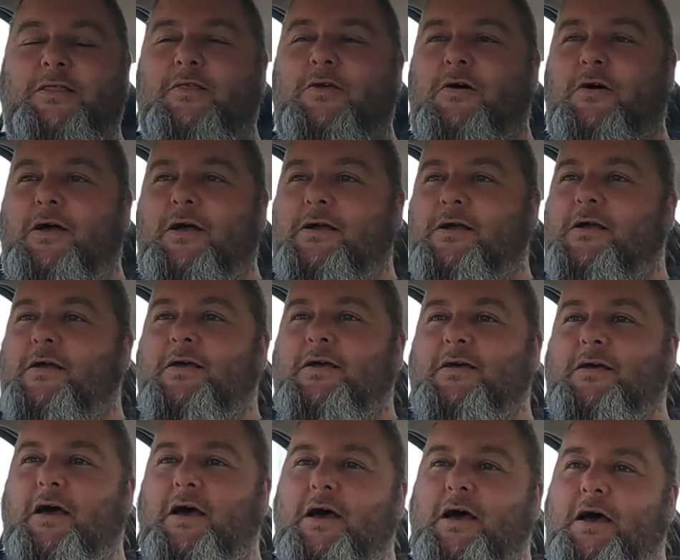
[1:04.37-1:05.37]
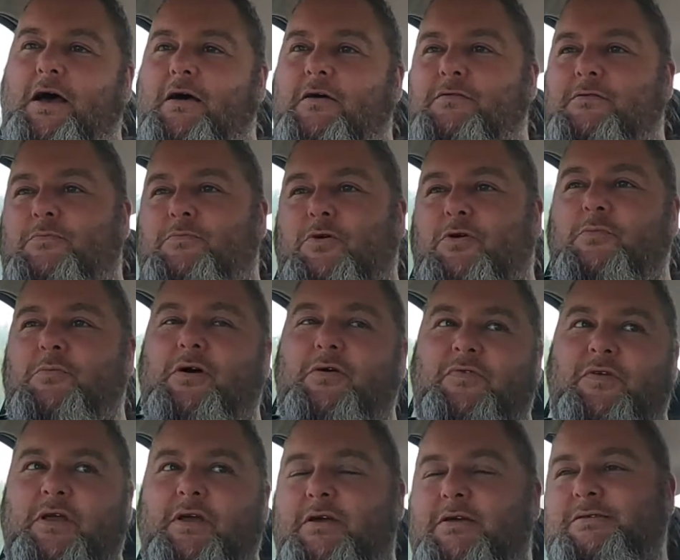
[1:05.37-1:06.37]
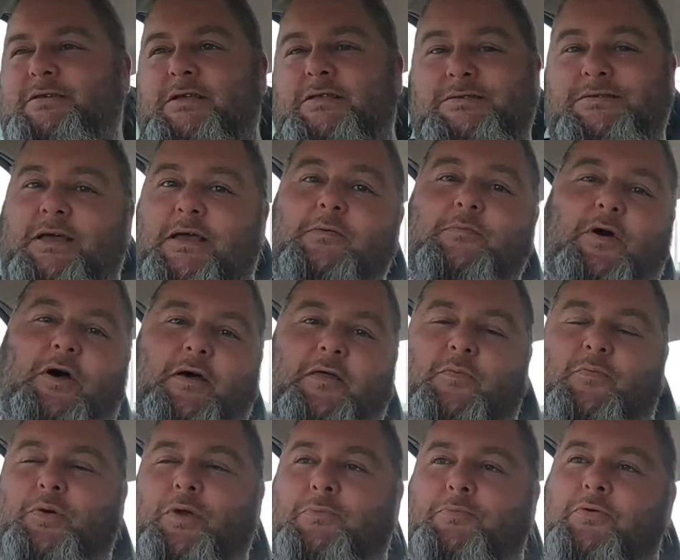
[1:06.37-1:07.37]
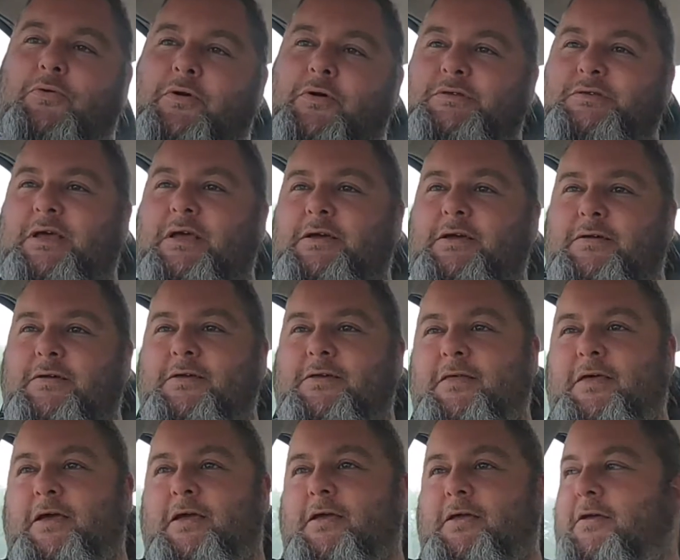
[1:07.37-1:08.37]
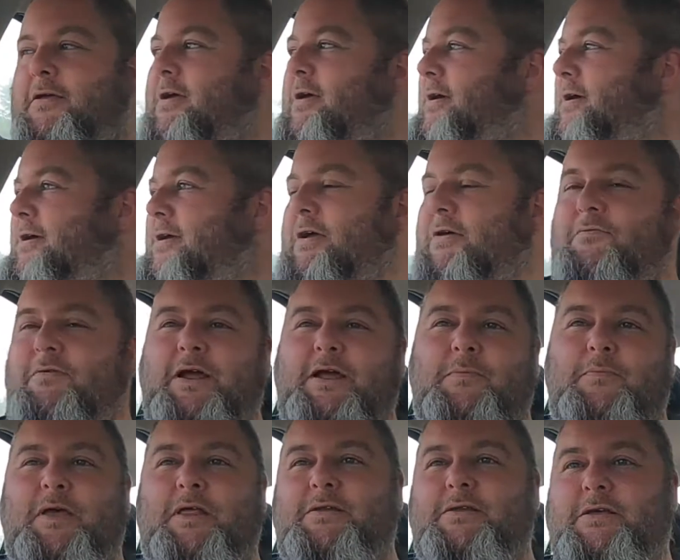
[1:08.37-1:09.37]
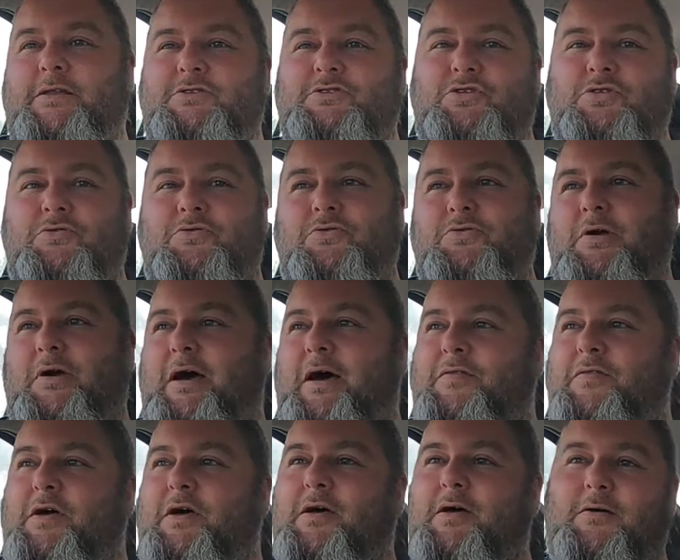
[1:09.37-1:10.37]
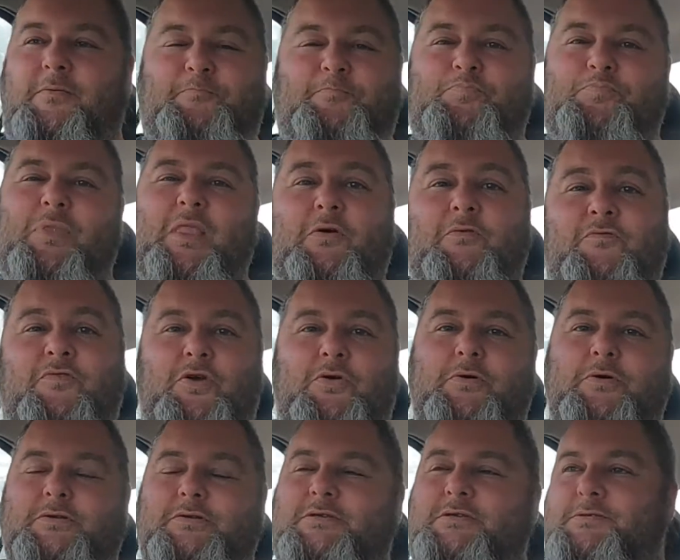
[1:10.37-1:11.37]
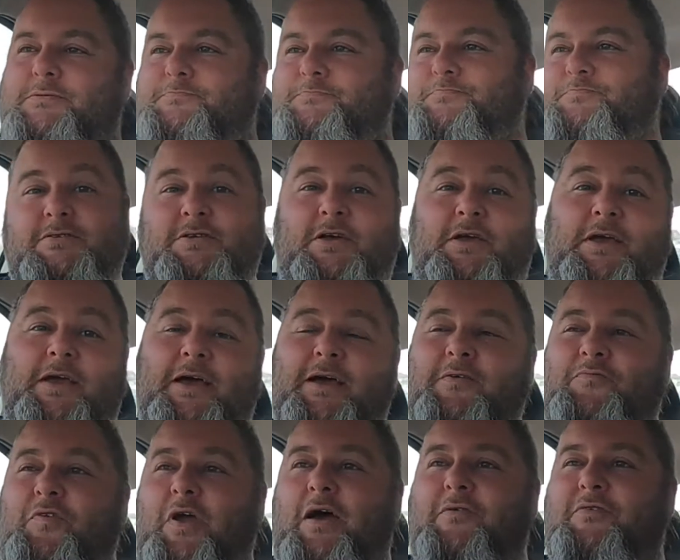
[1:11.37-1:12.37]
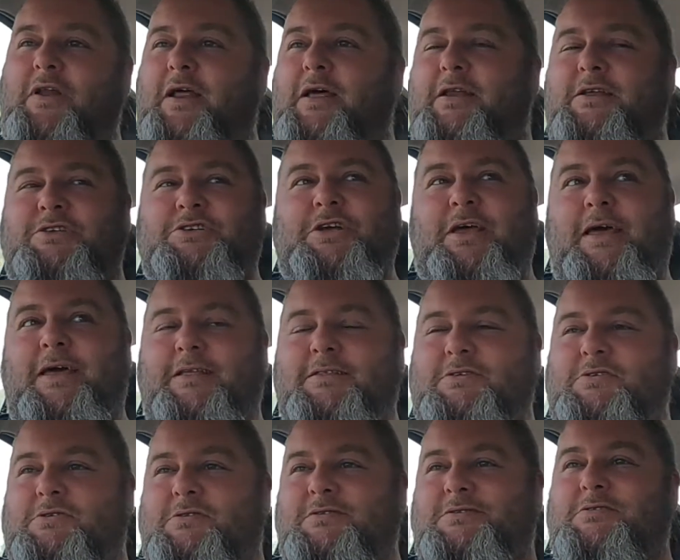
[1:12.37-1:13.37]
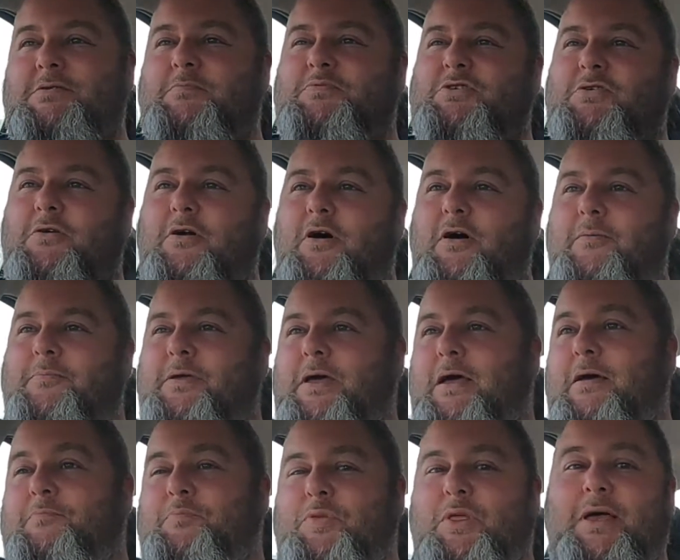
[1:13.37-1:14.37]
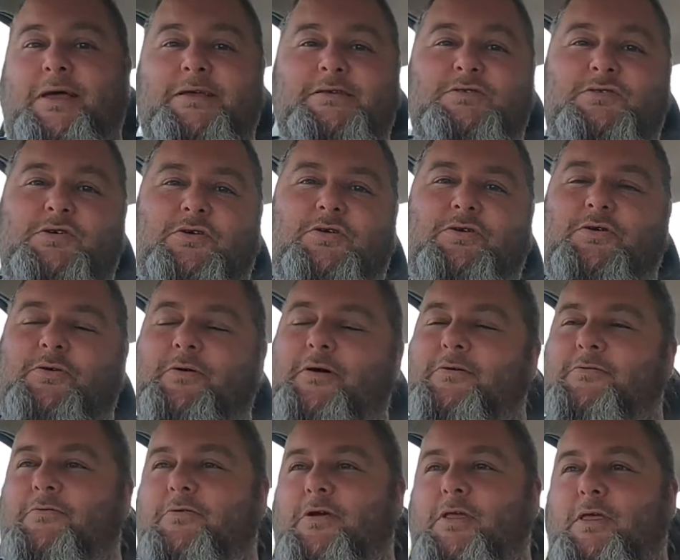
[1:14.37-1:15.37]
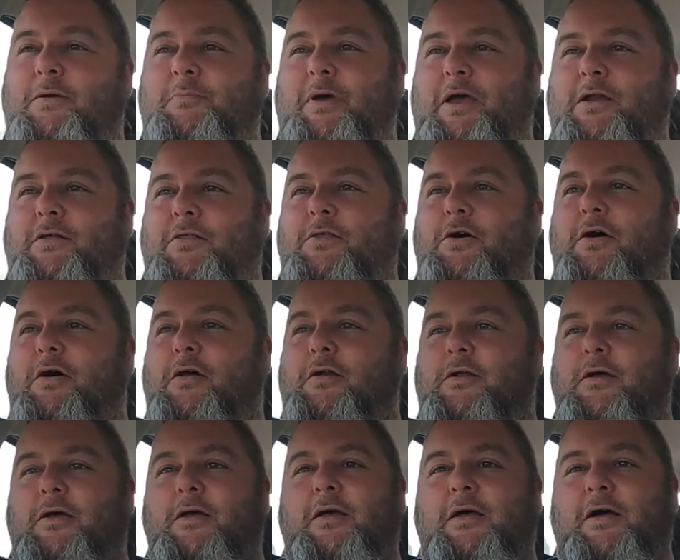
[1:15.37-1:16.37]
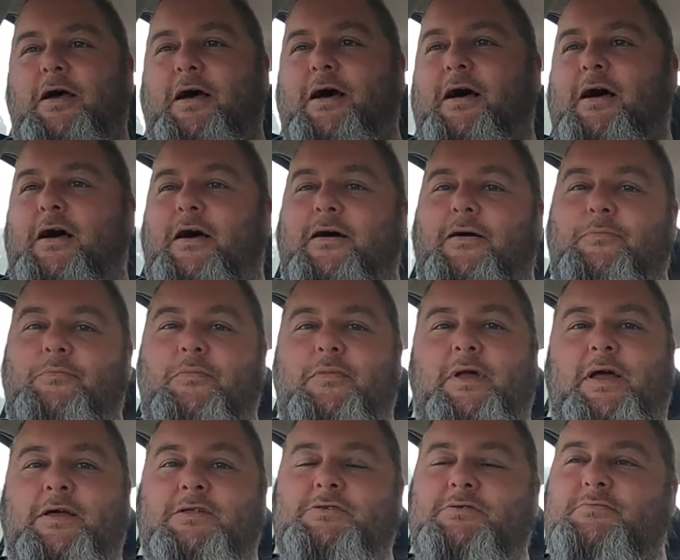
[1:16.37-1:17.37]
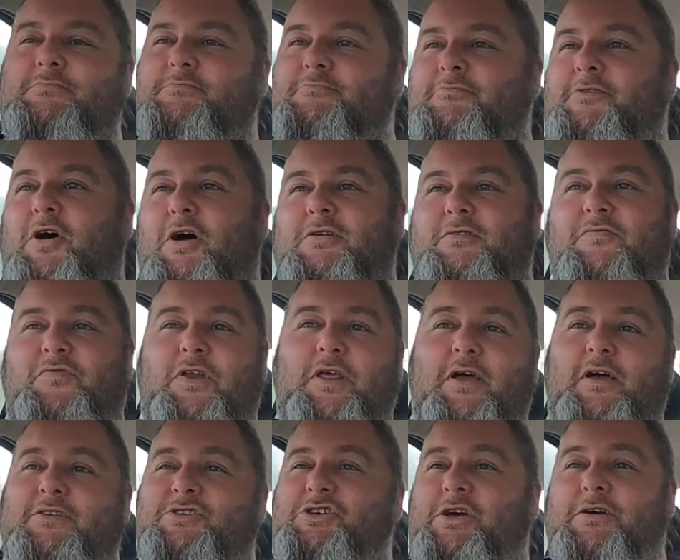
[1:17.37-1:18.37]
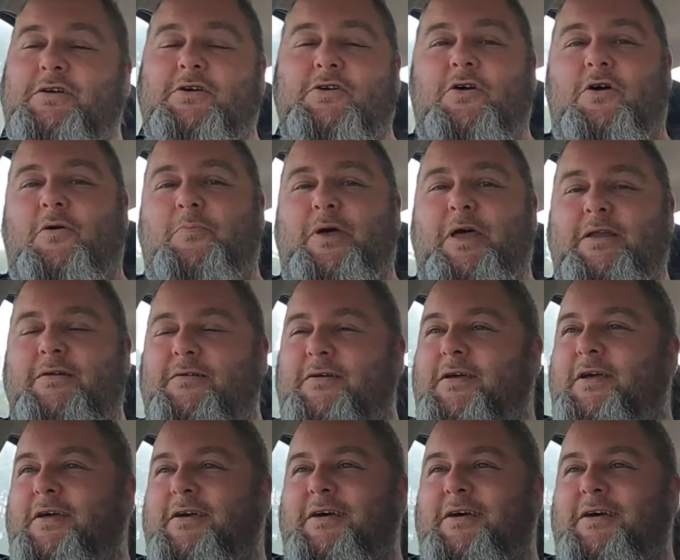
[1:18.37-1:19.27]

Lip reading: and like, the more my videos get seen by other people, because they get recommended to other viewers. So yeah, if you haven't had a chance to subscribe yet, please do. It would really mean a lot. And like the video, chuck a comment.